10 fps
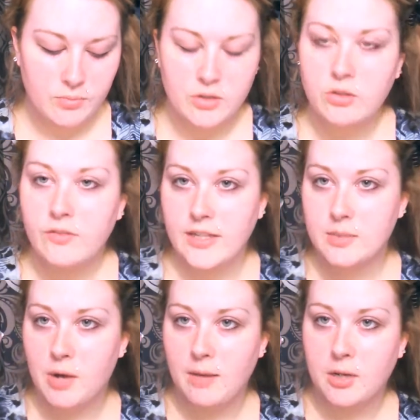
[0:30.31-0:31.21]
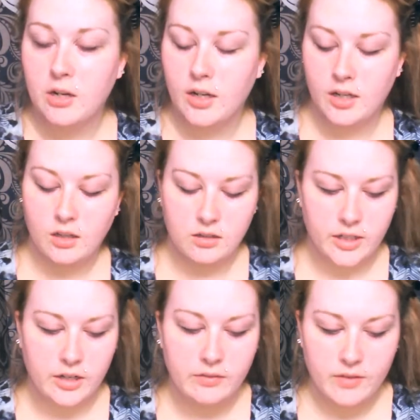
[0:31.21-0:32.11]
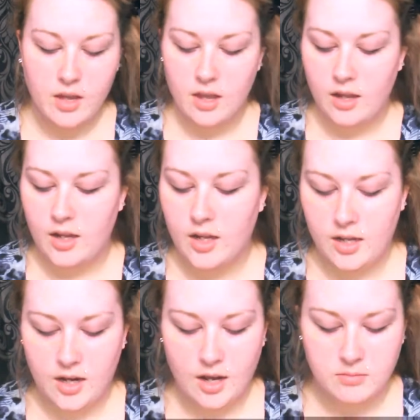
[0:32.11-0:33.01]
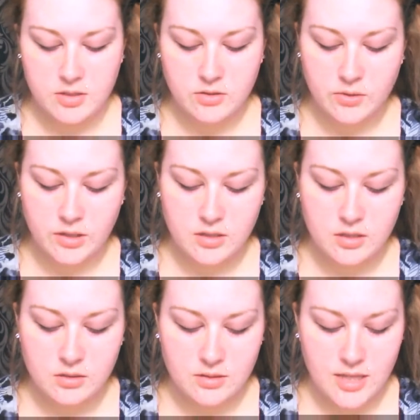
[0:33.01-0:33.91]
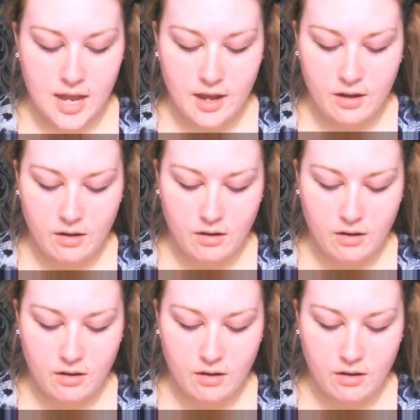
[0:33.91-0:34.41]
Mineral Face Primer in Clear, and I'm just going to use that